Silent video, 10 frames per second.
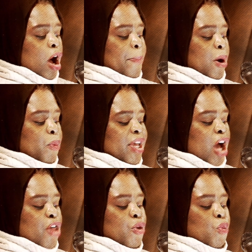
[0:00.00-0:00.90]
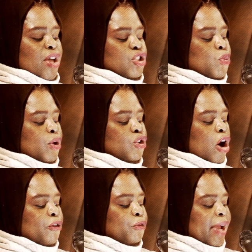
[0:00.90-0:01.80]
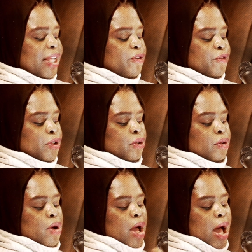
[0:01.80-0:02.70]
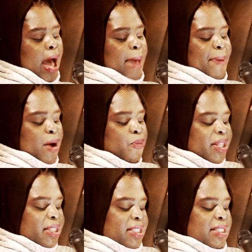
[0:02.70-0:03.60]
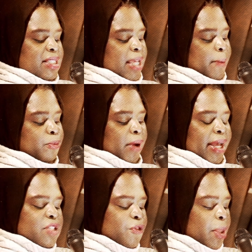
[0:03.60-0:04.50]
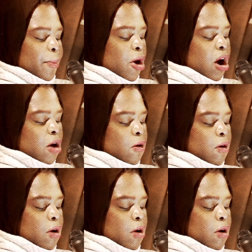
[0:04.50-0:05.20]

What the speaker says: but we are the ones who are not afraid of you. I bear witness and say prayers for them all.